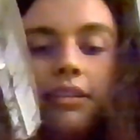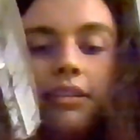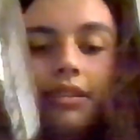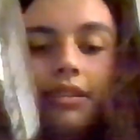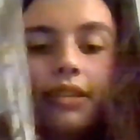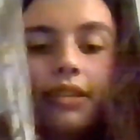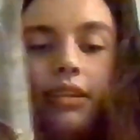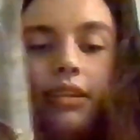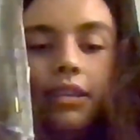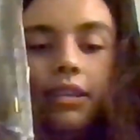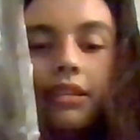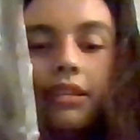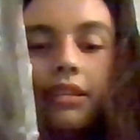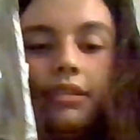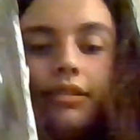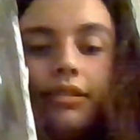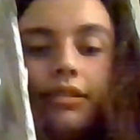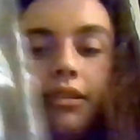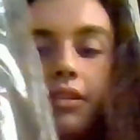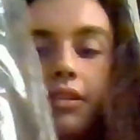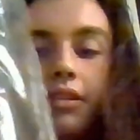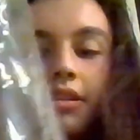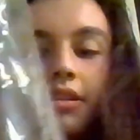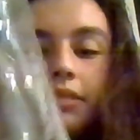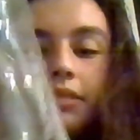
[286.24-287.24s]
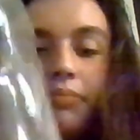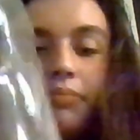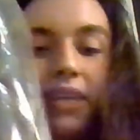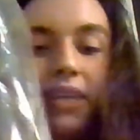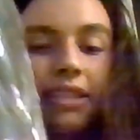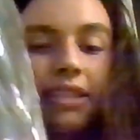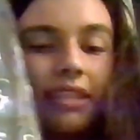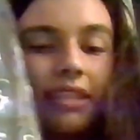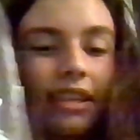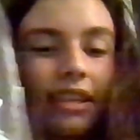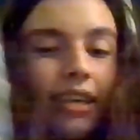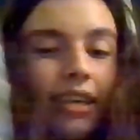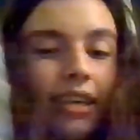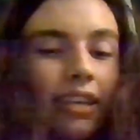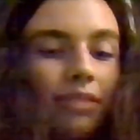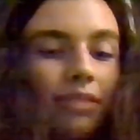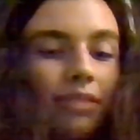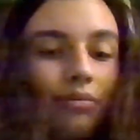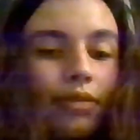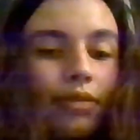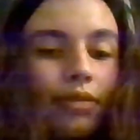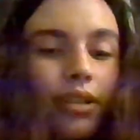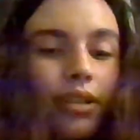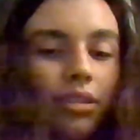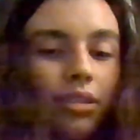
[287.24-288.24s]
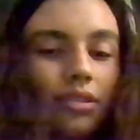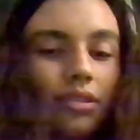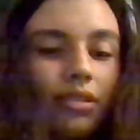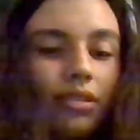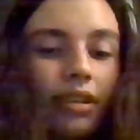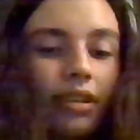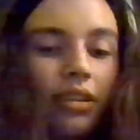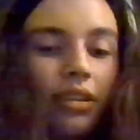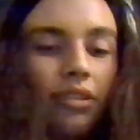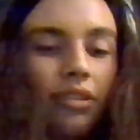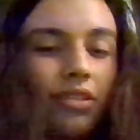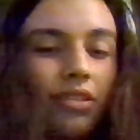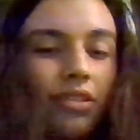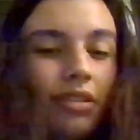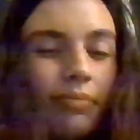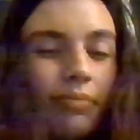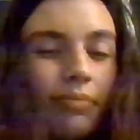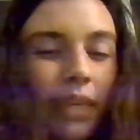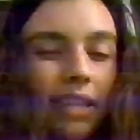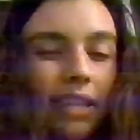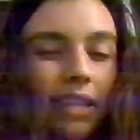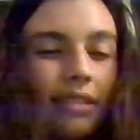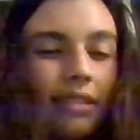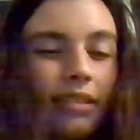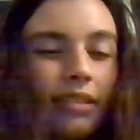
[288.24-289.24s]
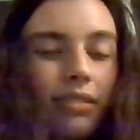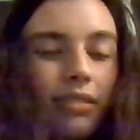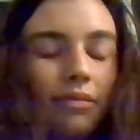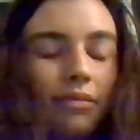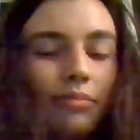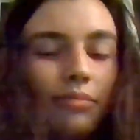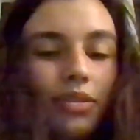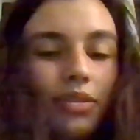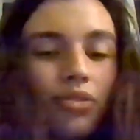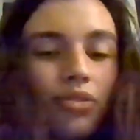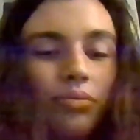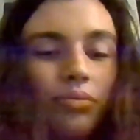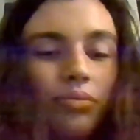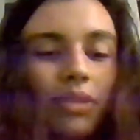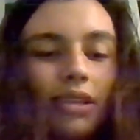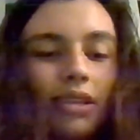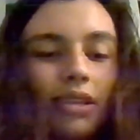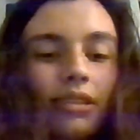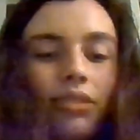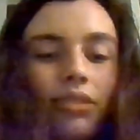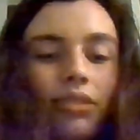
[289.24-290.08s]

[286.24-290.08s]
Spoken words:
these aren't bending inwards so that there's spaces in between.